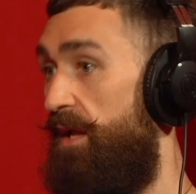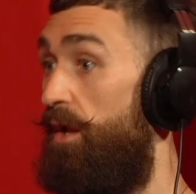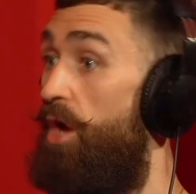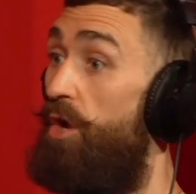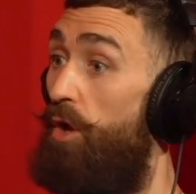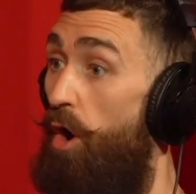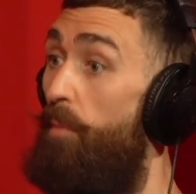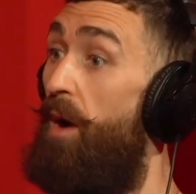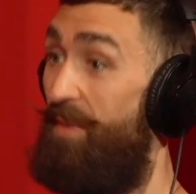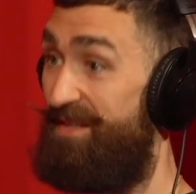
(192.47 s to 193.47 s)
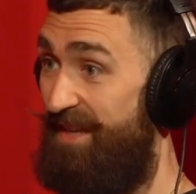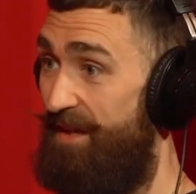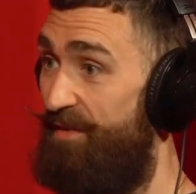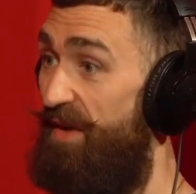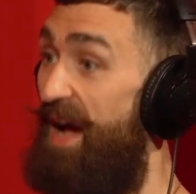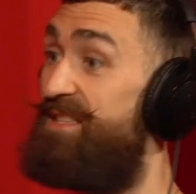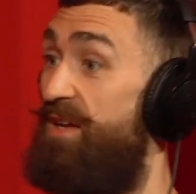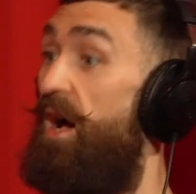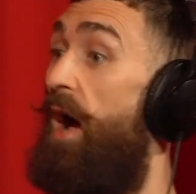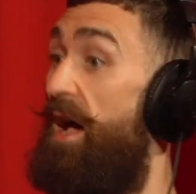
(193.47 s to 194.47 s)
And I learned a lot about myself as